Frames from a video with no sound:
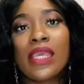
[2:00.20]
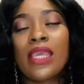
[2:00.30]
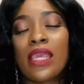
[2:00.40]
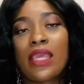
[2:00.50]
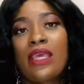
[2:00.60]

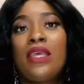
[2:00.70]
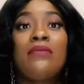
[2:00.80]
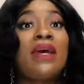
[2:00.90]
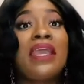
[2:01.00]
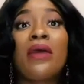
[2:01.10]
and might
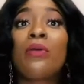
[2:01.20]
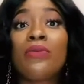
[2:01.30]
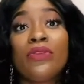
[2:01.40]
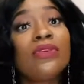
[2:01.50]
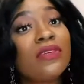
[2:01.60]
help
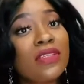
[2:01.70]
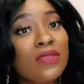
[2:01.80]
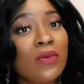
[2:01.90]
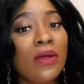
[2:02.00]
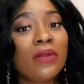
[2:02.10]
you as
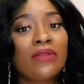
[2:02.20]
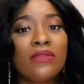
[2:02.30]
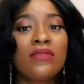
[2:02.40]
well to